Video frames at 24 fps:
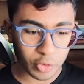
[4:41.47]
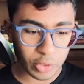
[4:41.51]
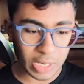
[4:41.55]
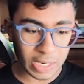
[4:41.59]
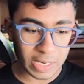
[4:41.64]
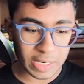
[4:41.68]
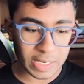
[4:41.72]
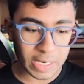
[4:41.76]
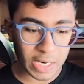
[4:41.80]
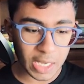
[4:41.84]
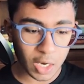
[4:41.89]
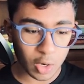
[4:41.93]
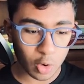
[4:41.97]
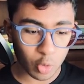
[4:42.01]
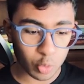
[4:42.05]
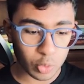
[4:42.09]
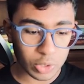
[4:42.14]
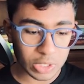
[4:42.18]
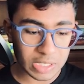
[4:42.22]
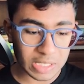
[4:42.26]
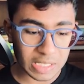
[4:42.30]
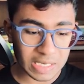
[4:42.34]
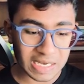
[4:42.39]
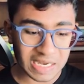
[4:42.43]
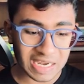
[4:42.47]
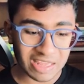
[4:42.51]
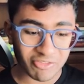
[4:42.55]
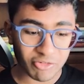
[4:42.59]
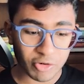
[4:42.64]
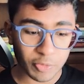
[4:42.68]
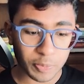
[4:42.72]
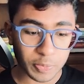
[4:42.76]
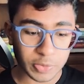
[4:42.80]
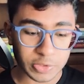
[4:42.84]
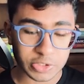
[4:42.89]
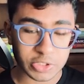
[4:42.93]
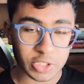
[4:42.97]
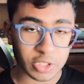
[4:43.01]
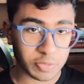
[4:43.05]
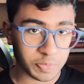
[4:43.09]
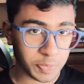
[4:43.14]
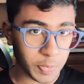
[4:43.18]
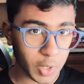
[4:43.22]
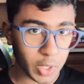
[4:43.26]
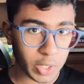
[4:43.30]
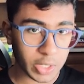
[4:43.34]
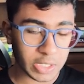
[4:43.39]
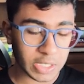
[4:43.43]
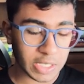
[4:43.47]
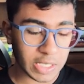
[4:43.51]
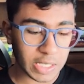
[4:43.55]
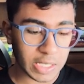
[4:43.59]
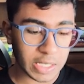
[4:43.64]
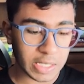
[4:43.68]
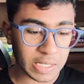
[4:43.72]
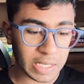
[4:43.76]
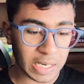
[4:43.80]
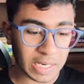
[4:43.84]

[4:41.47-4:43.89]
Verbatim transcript: and now we can never push this pawn again,